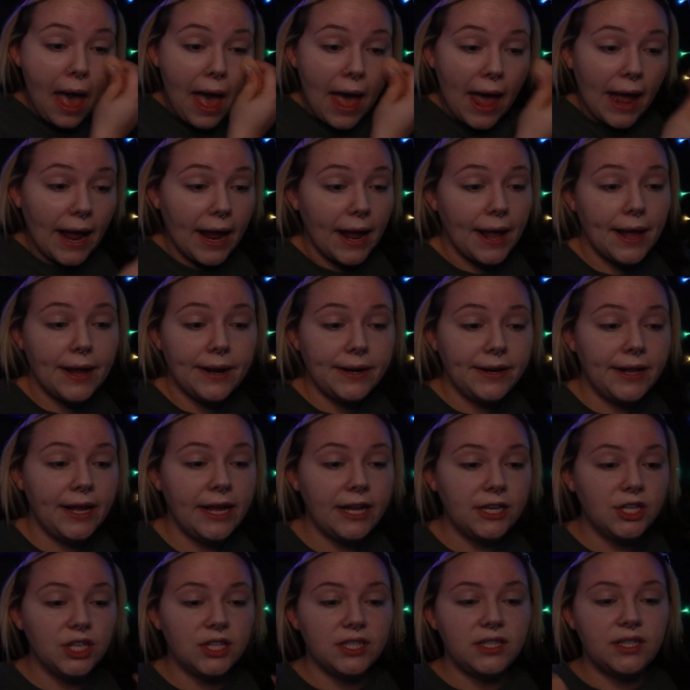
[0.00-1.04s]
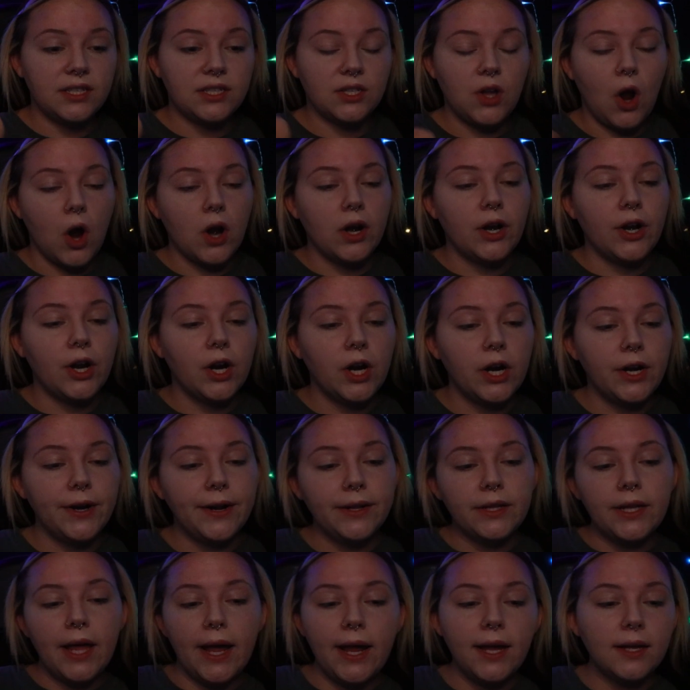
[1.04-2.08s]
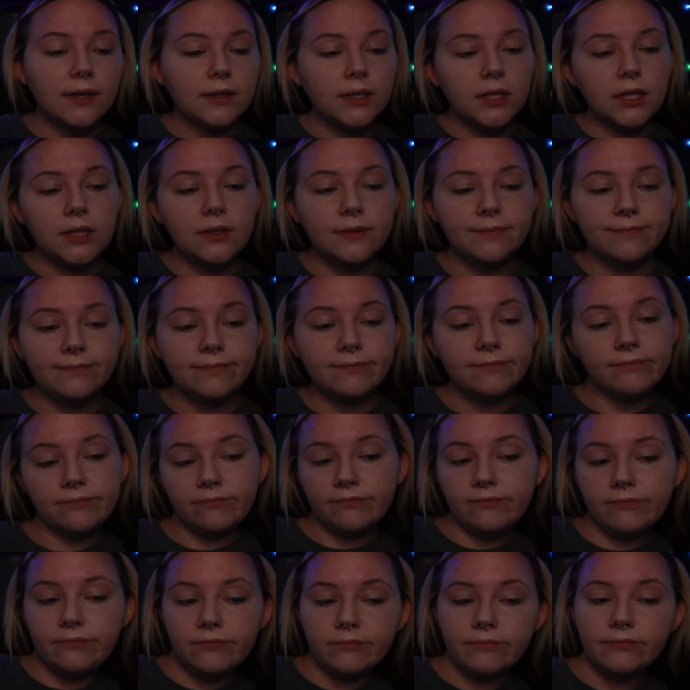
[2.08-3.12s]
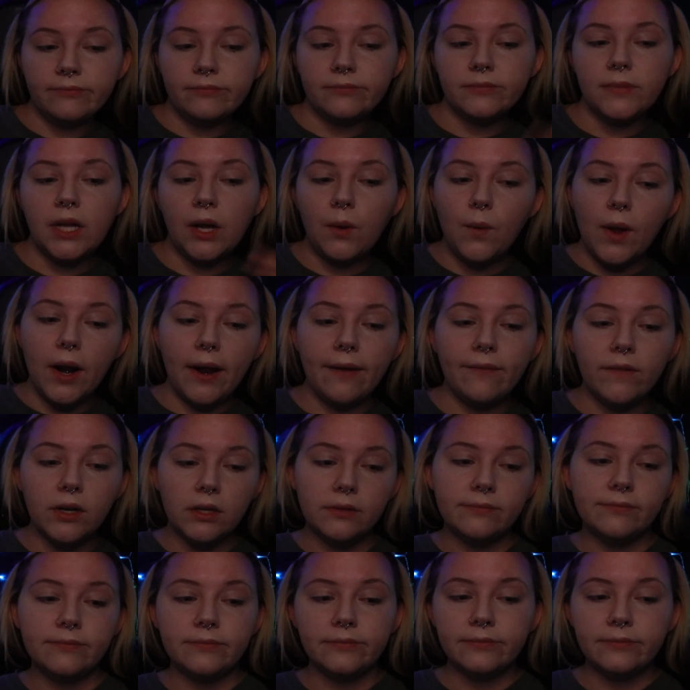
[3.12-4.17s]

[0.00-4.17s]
And he just discarded her in a lake. Like, whatever.